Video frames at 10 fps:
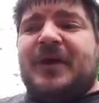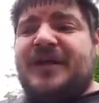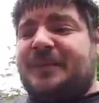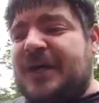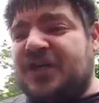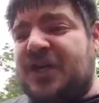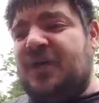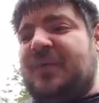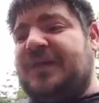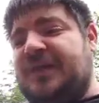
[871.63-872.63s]

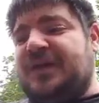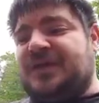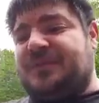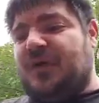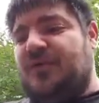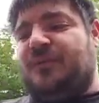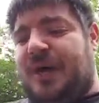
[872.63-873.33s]
Especially when there's proof